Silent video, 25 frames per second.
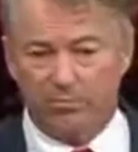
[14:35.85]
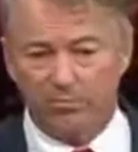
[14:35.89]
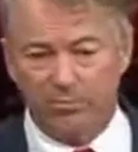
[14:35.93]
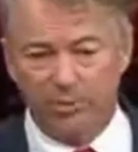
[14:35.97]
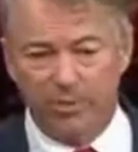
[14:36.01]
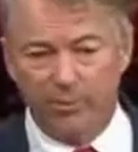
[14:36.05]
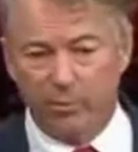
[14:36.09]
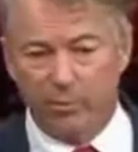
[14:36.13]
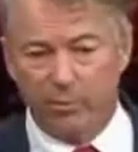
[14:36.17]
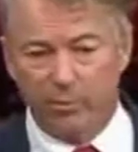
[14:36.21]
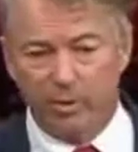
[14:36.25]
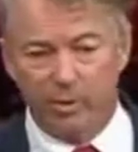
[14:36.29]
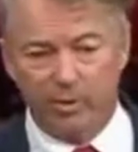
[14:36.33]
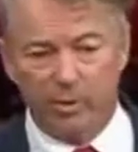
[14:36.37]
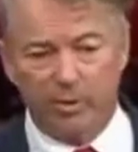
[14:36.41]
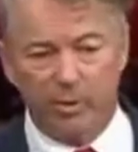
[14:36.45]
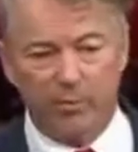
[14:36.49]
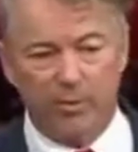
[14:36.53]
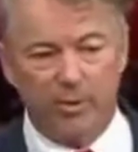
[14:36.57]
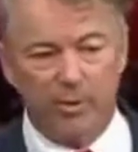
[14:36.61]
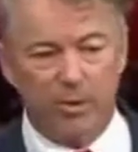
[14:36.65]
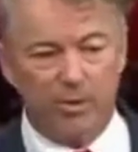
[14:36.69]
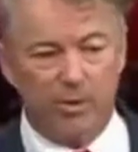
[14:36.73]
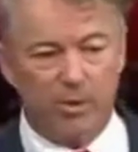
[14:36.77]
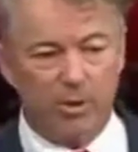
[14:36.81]
People eat too
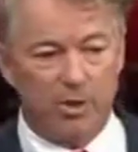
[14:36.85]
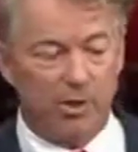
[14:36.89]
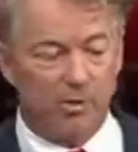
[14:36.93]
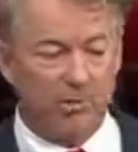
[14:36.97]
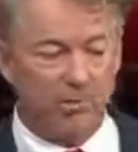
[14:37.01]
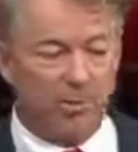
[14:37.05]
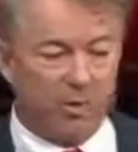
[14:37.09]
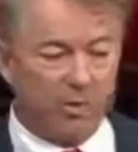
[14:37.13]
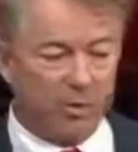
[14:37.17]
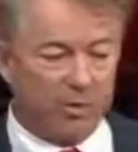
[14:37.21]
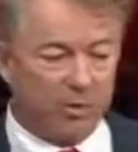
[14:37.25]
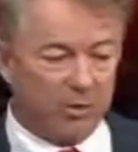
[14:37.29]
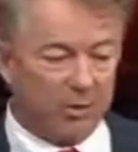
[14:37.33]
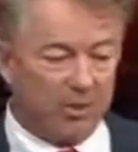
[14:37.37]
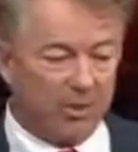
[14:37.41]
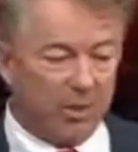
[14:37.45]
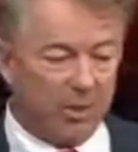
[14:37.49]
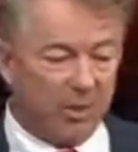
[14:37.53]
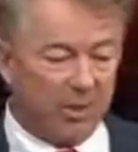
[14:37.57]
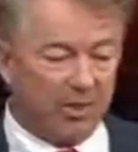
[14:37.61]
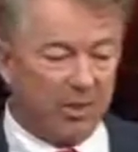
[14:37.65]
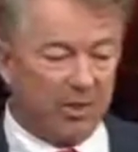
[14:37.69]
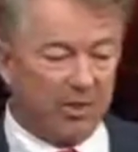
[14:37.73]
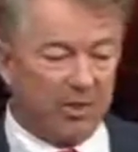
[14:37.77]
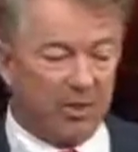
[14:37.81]
many cheeseburgers, we're
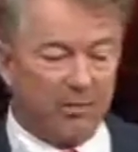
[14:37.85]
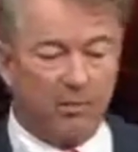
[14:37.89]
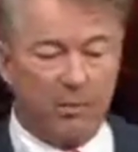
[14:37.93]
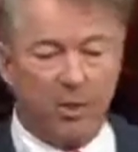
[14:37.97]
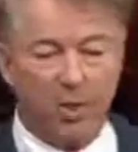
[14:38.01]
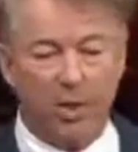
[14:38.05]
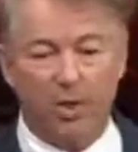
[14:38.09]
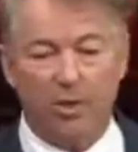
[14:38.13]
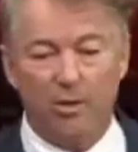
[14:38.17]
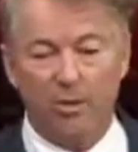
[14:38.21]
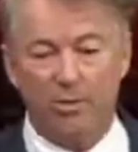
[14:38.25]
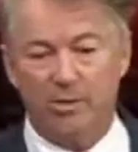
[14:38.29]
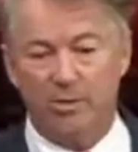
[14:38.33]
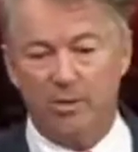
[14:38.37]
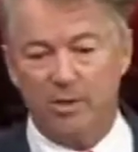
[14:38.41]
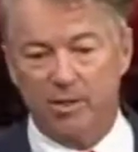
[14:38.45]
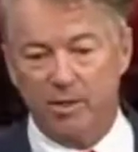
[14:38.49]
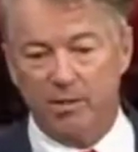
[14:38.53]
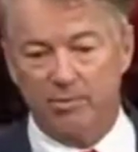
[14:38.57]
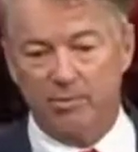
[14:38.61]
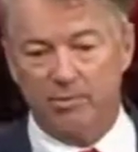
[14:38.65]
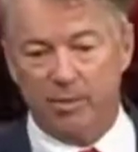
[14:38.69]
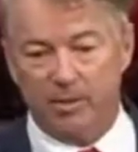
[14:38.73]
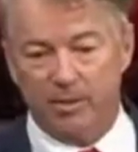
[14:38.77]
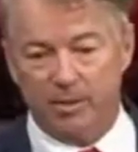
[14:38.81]
not going to give them a heart
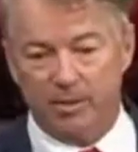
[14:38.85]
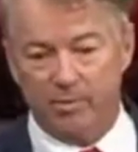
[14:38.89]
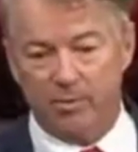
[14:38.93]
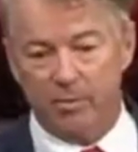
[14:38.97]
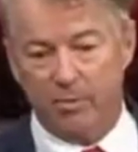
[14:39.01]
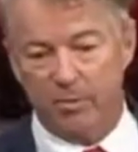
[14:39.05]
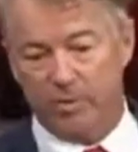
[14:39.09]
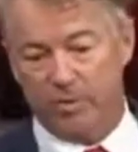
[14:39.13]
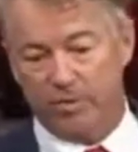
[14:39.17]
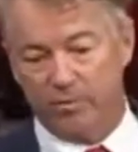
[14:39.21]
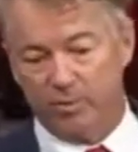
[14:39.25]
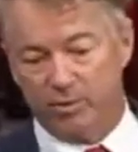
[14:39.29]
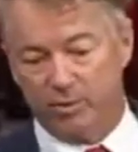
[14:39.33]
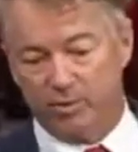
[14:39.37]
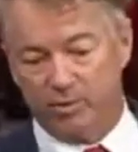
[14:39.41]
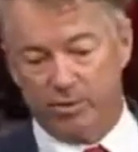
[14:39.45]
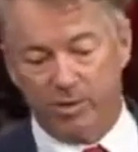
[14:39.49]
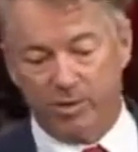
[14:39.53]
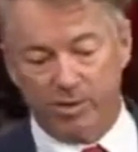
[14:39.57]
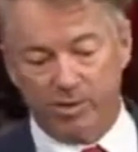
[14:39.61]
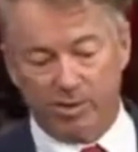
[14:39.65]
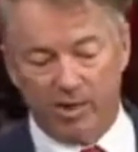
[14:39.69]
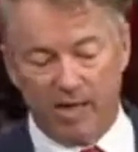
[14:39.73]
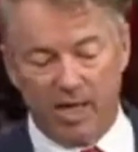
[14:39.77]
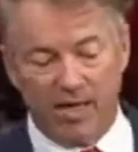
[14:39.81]
stent because we
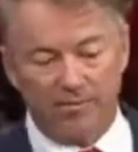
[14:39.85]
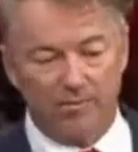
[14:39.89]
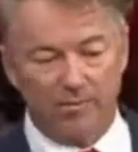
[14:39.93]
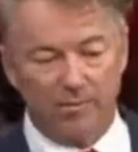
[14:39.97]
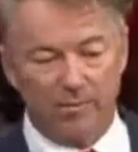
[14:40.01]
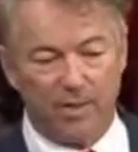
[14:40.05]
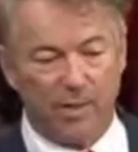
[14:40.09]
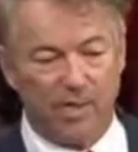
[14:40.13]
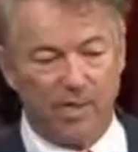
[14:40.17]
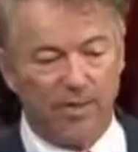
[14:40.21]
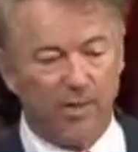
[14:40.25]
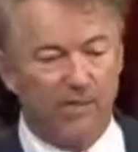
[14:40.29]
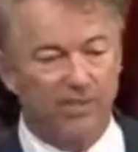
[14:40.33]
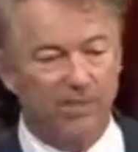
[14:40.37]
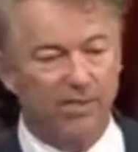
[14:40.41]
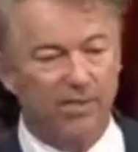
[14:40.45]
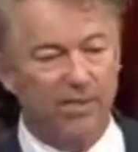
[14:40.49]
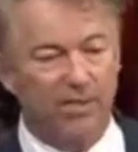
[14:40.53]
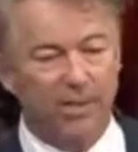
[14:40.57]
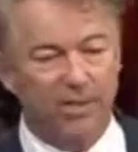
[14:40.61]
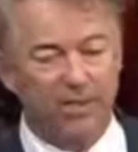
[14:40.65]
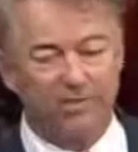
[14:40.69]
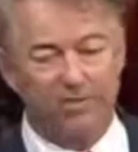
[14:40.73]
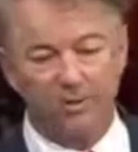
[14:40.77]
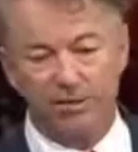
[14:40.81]
think they haven't behaved
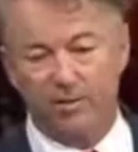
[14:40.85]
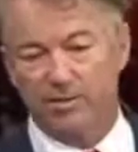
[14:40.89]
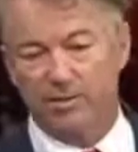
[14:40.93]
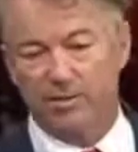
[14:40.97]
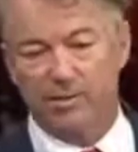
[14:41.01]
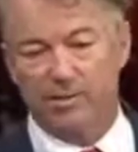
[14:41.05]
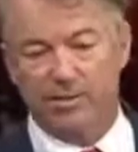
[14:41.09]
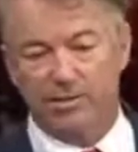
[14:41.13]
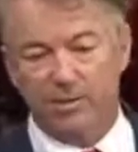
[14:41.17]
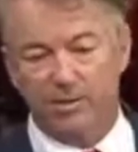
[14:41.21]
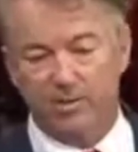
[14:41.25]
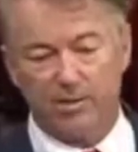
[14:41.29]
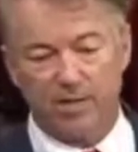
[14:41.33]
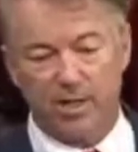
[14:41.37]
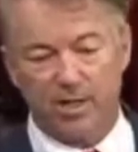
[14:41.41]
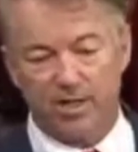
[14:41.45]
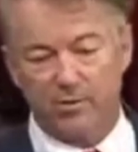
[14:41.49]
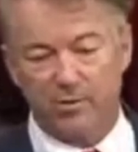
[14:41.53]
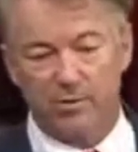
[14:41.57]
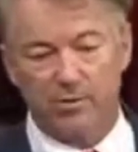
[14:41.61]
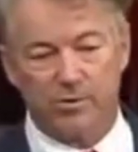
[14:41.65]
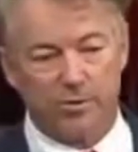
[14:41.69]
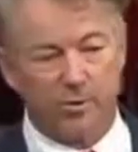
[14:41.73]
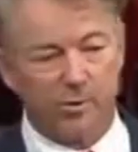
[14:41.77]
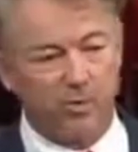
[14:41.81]
and they haven't listened to the
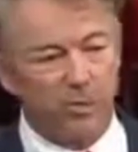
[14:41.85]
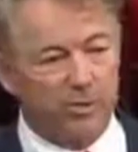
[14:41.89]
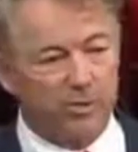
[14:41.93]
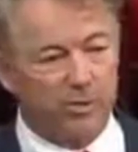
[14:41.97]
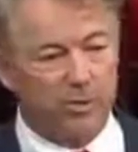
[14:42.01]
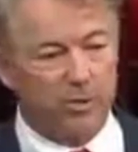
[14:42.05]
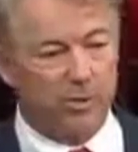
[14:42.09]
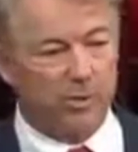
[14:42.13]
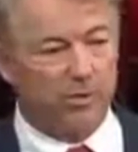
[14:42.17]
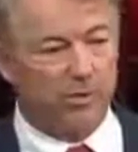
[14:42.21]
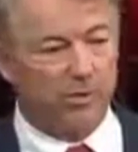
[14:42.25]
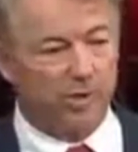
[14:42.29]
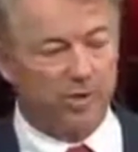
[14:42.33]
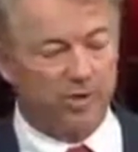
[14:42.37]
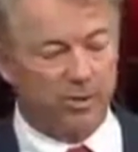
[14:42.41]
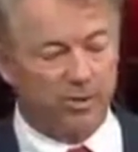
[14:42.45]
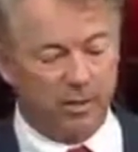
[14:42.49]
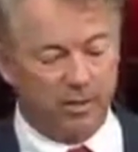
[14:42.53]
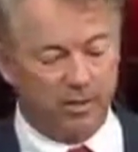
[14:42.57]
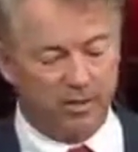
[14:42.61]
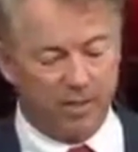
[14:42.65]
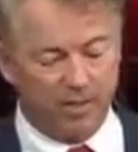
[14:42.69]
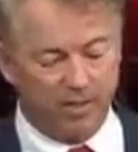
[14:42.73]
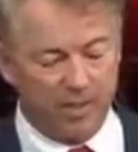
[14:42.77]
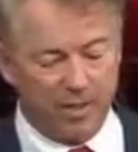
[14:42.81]
doctors on what they should be
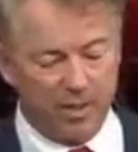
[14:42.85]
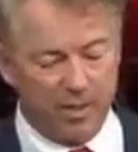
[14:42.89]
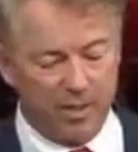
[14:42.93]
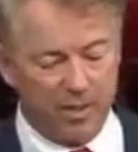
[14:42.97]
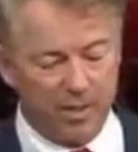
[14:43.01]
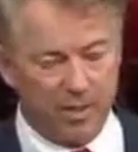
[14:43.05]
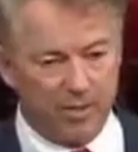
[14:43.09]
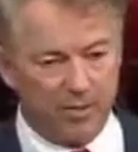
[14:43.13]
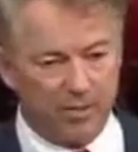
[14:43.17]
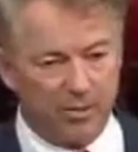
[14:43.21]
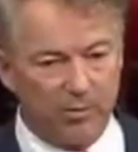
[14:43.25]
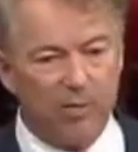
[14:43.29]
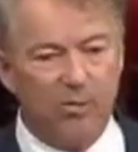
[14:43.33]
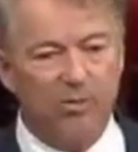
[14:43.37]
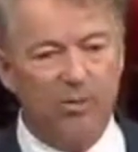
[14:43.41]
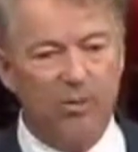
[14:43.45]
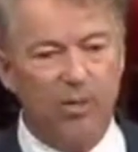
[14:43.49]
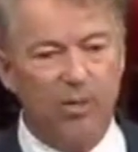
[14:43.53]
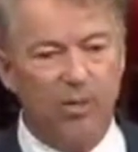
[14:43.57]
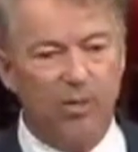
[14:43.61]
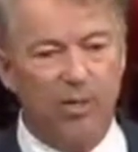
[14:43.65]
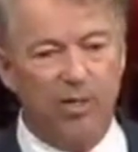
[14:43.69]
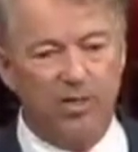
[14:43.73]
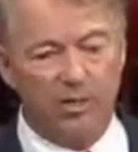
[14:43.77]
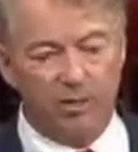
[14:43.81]
eating. There is
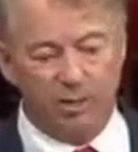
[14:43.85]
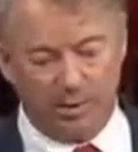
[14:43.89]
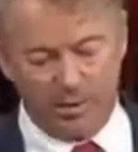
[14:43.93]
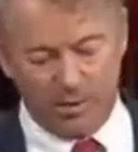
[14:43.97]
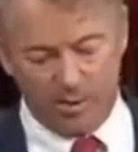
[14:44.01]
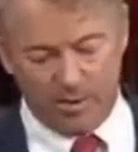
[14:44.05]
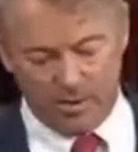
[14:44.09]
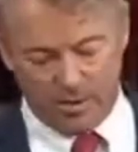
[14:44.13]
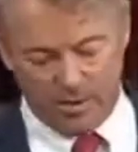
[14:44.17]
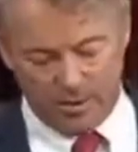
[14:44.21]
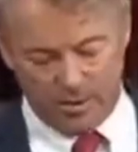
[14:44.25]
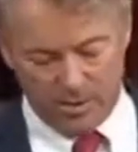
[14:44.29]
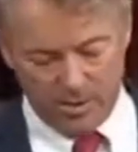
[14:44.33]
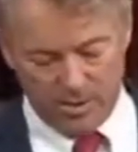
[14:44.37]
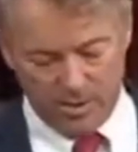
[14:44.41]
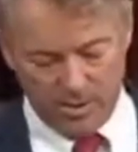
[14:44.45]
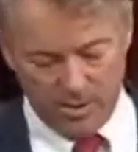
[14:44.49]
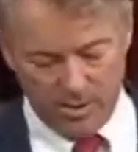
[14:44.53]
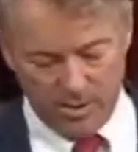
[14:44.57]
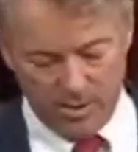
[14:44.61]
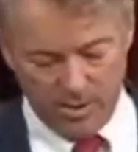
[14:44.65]
no end to this.